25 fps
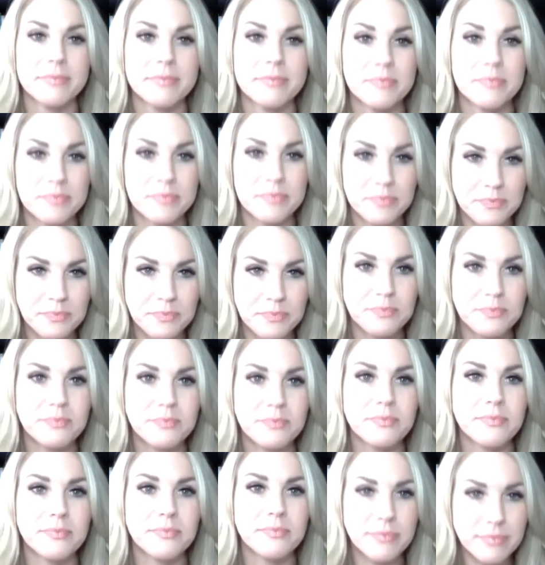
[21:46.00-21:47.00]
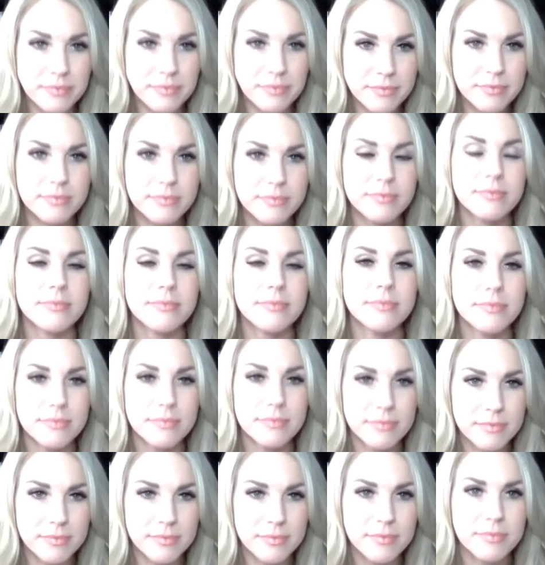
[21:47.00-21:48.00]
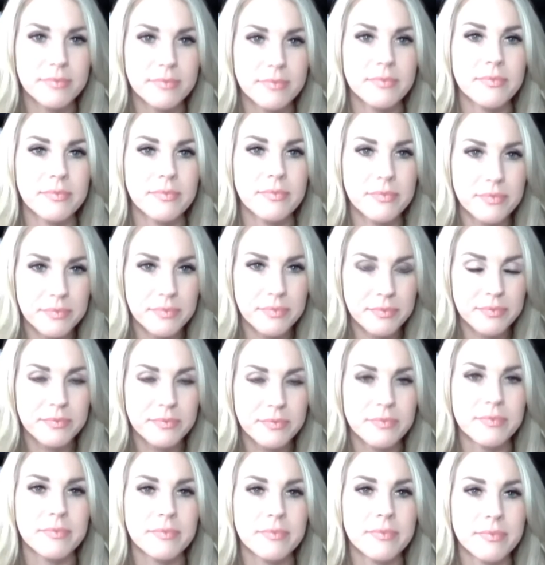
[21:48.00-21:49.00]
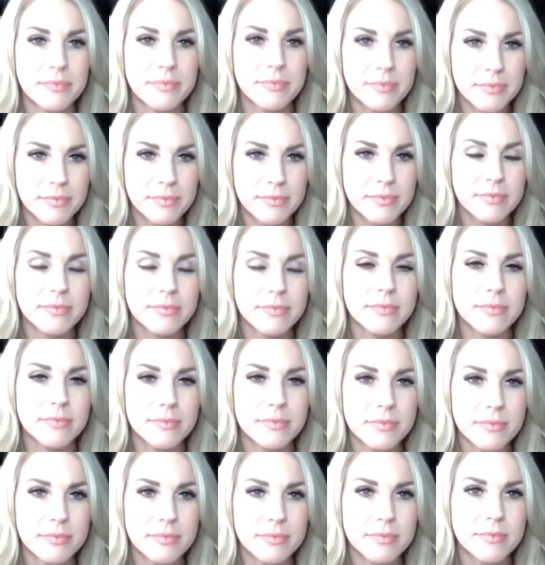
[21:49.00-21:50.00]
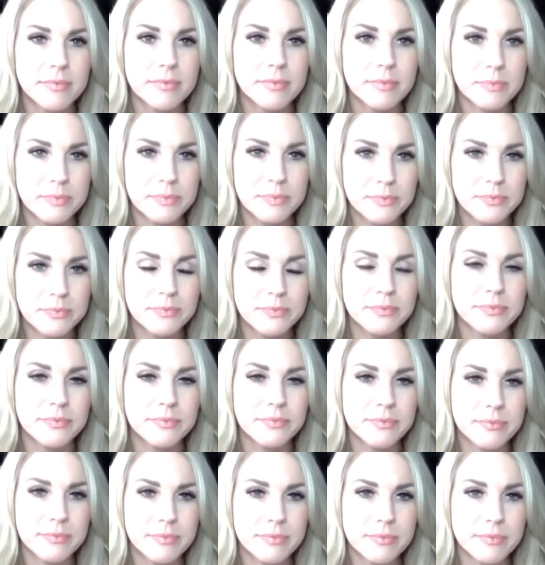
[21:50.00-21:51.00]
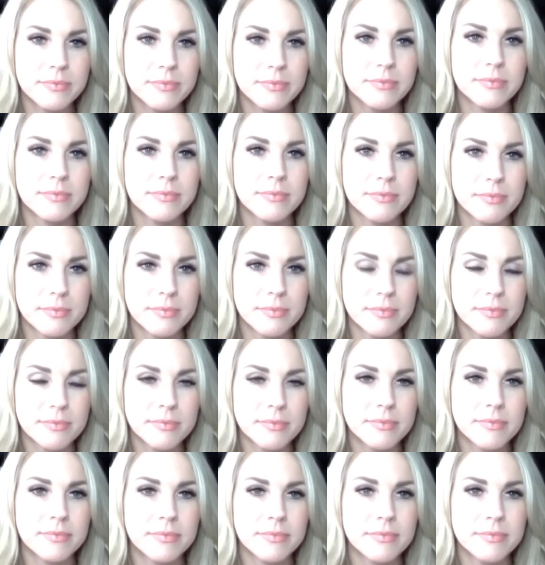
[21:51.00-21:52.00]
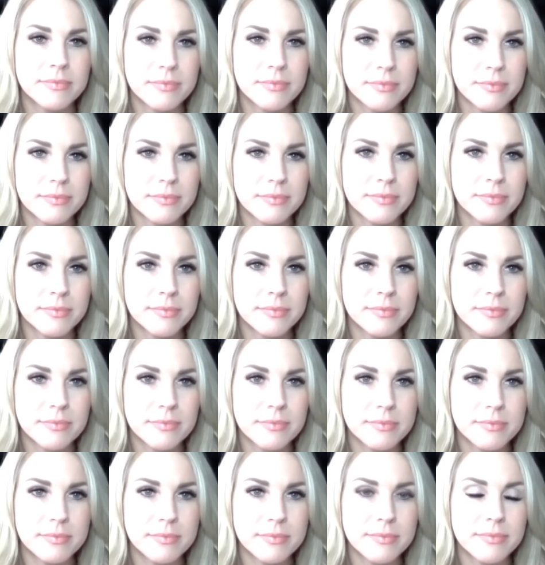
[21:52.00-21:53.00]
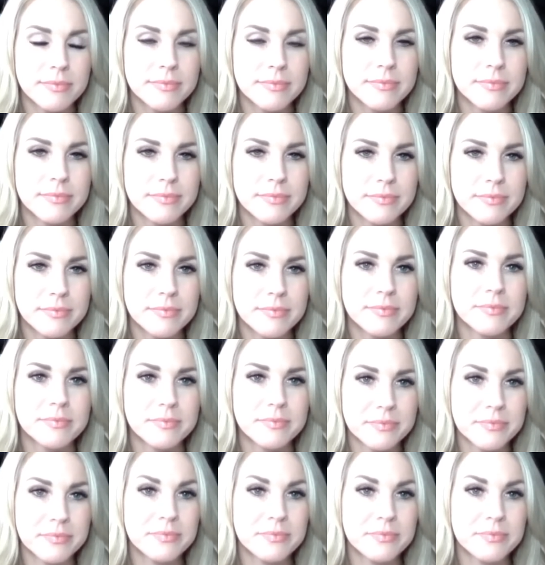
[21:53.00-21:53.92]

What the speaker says: No words are spoken by the person on screen.